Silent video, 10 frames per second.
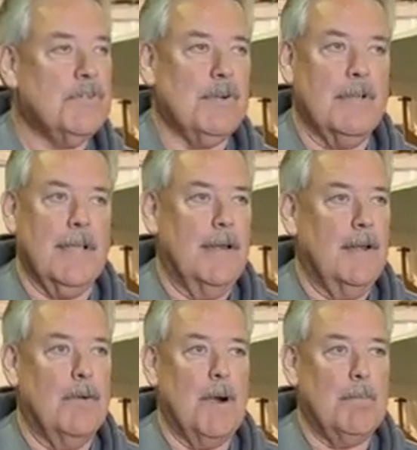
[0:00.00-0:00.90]
we're certainly going
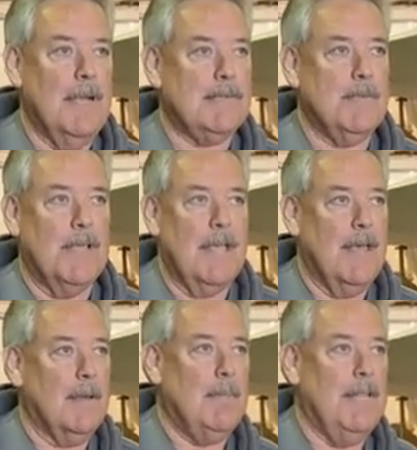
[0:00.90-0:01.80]
to do our best we
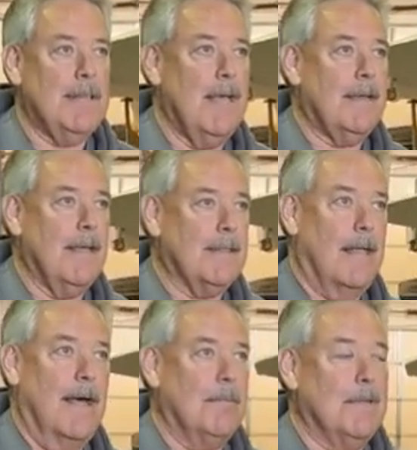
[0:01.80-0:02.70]
can to meet that
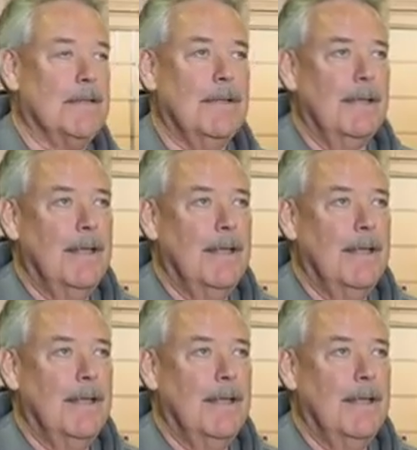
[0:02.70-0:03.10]
deadline, but